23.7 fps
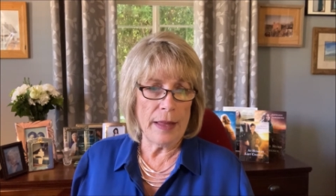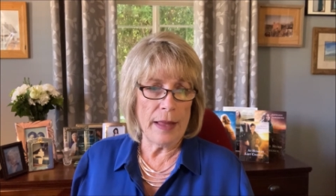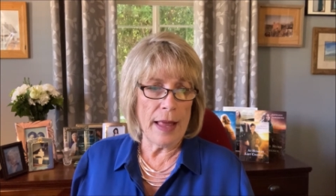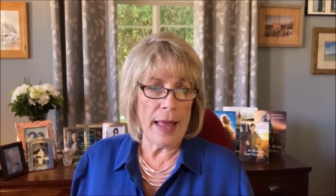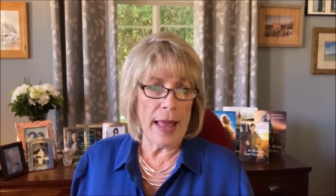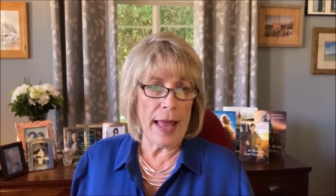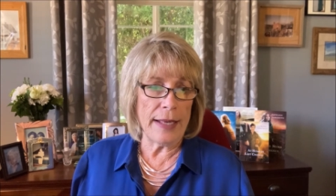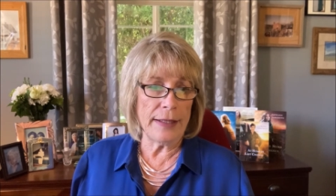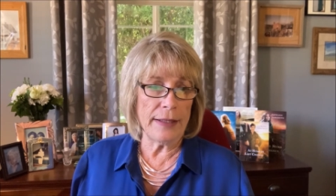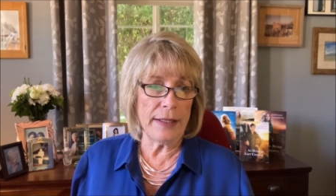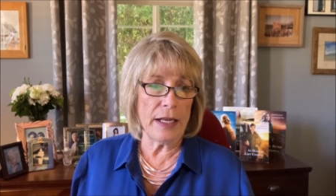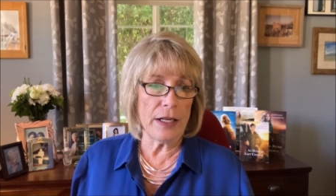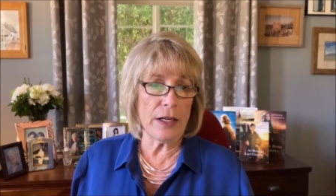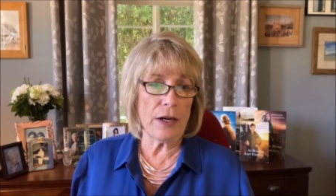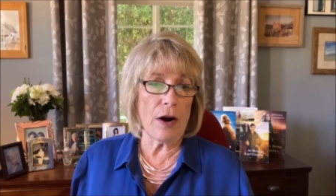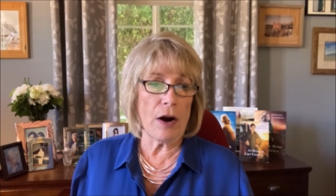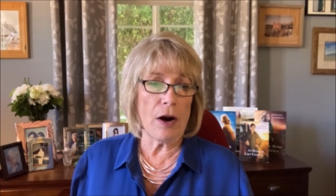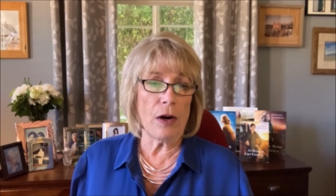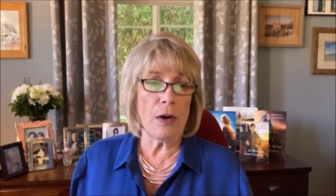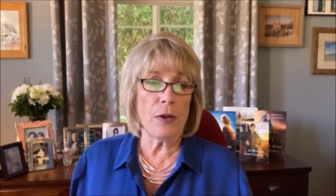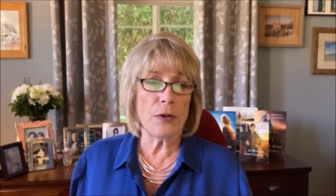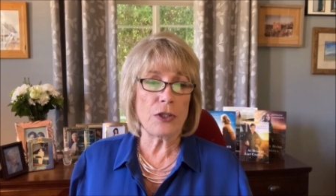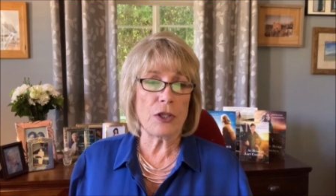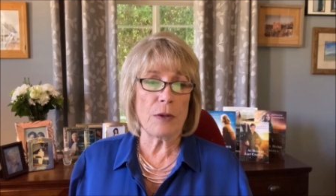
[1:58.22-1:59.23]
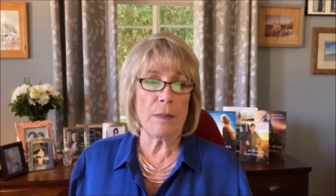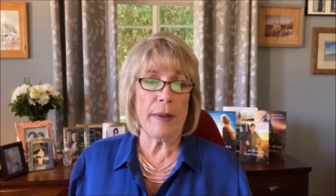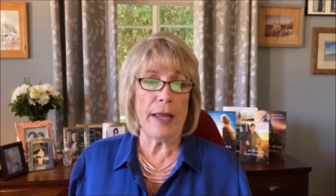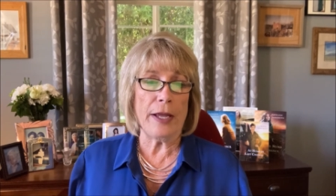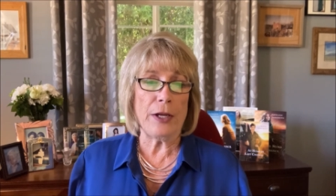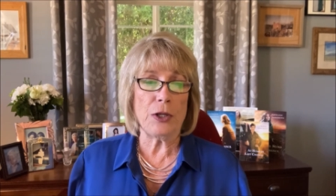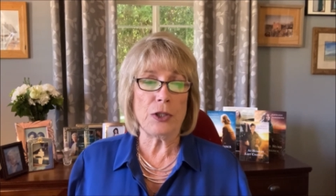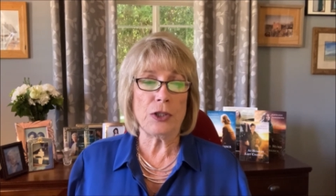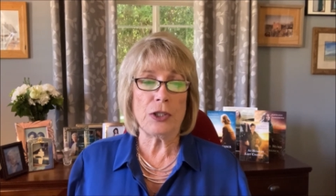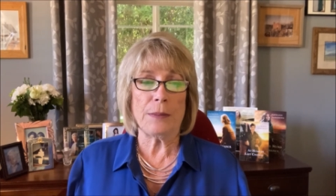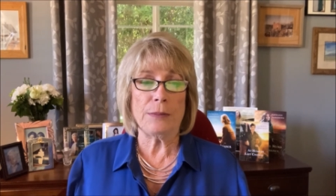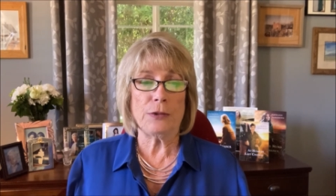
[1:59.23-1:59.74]
And get Carlos to make
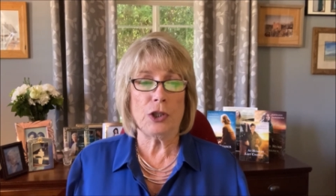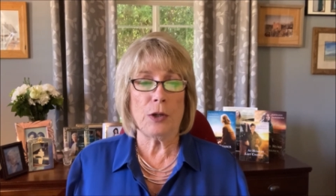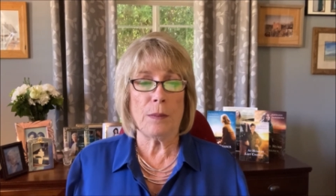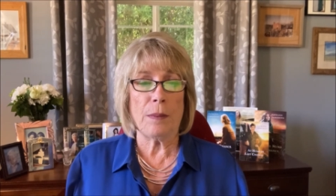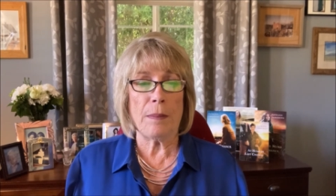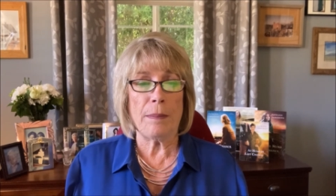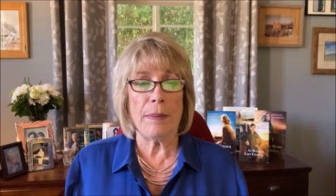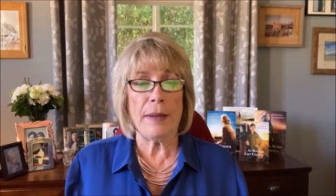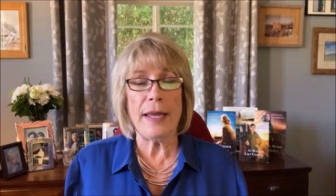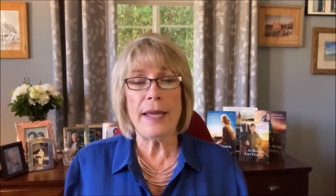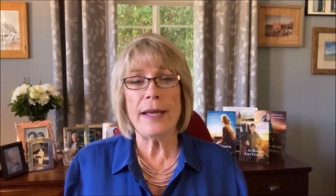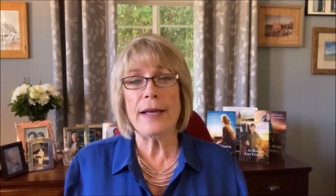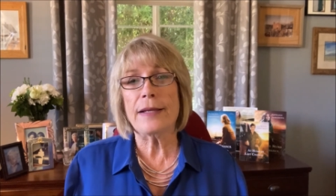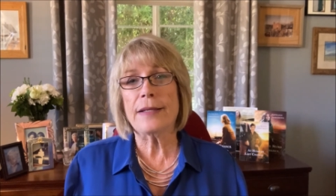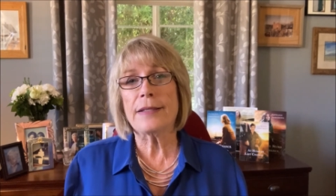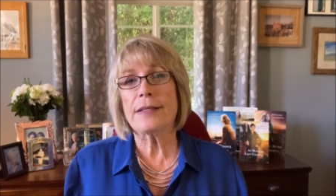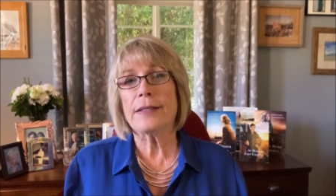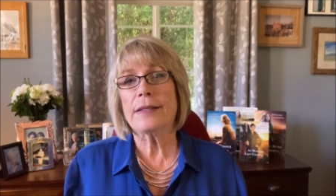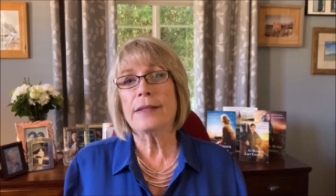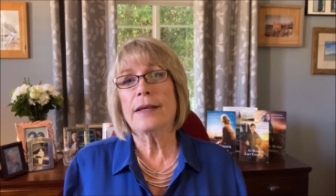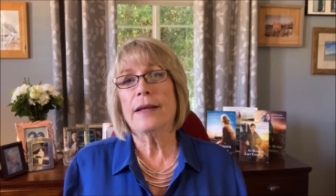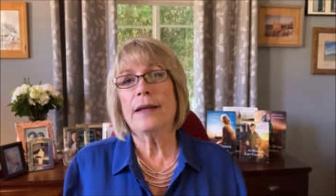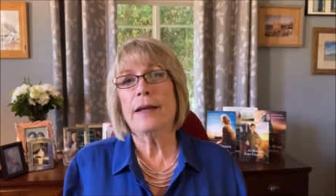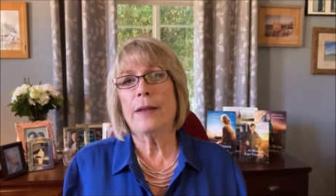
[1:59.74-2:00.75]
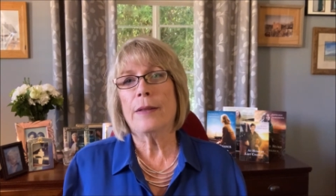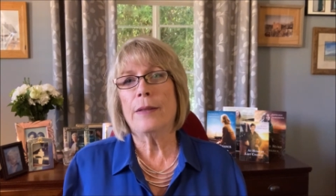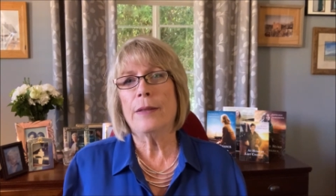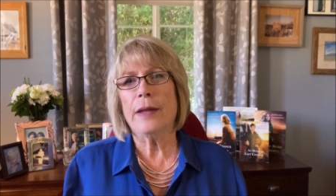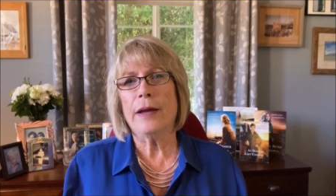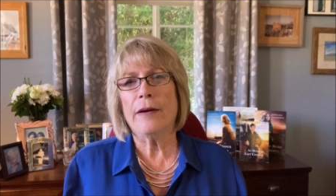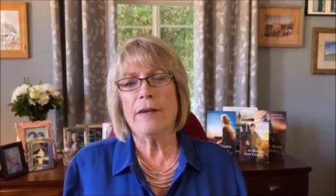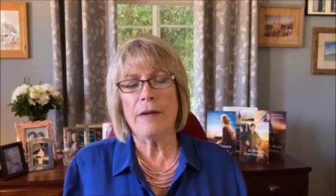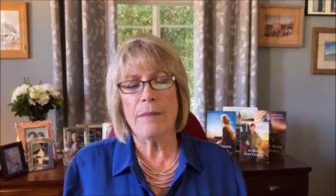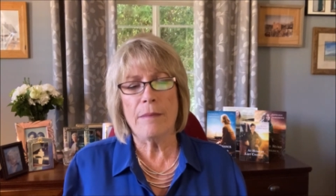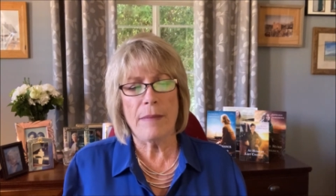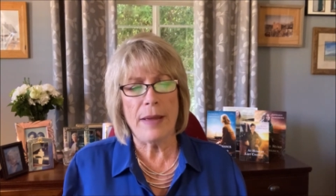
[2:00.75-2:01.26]
you some sopapillas.
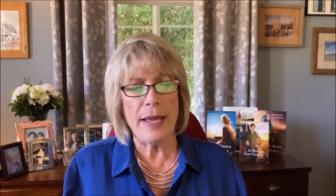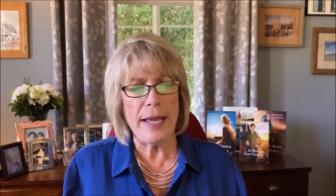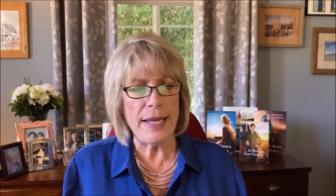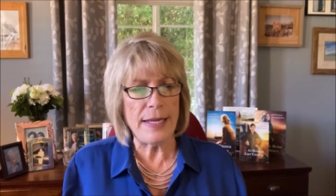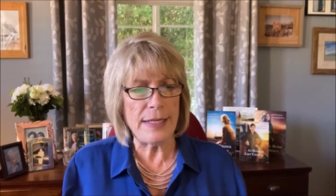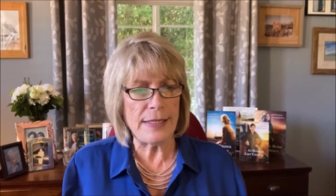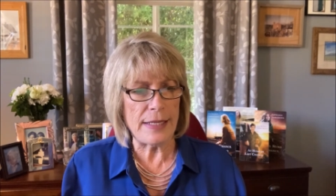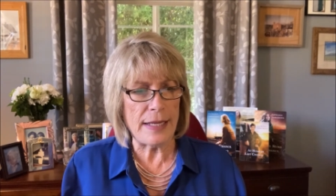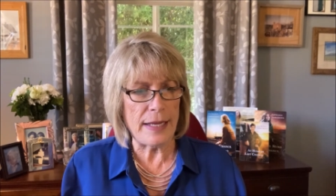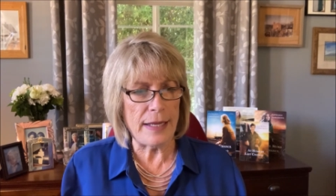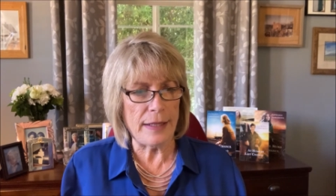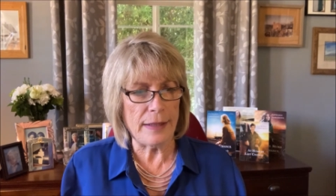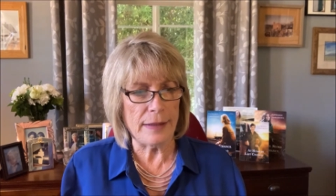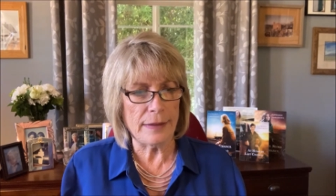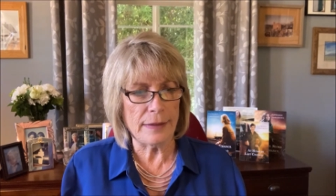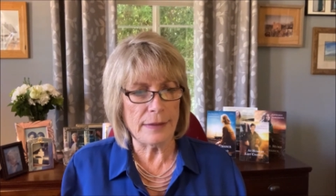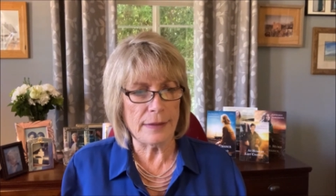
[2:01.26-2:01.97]
They're amazing.